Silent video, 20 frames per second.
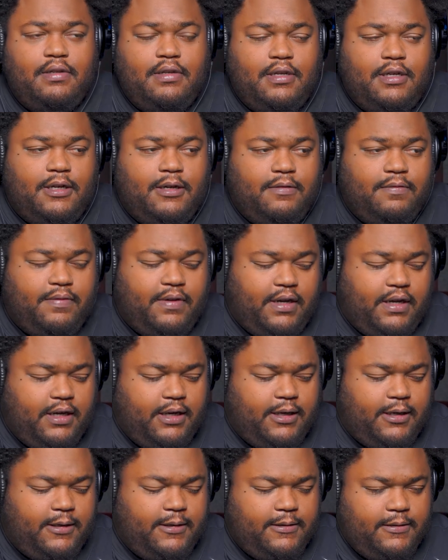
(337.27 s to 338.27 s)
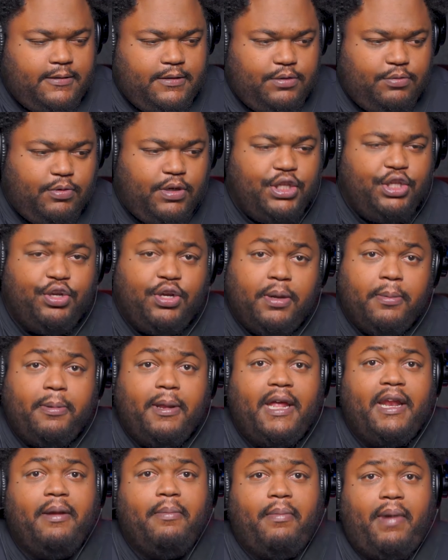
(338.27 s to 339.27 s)
of where you could
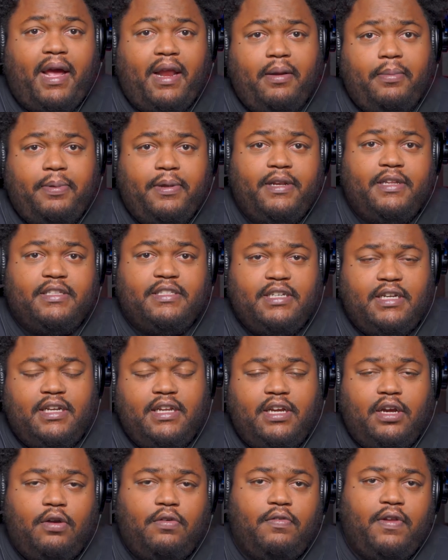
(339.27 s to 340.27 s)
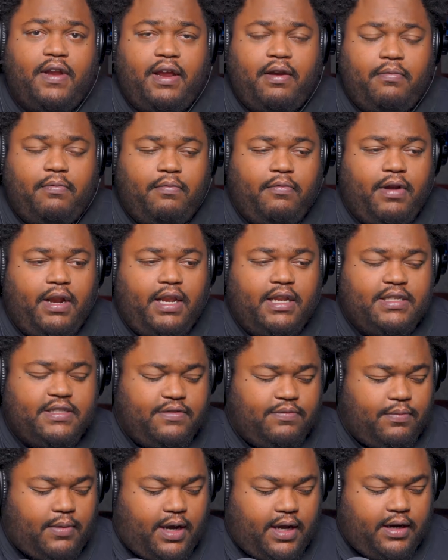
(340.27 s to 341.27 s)
play the minor pentatonic over that
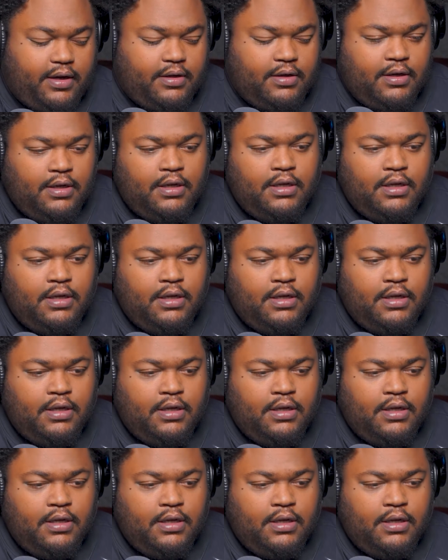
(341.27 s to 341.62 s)
relative minor.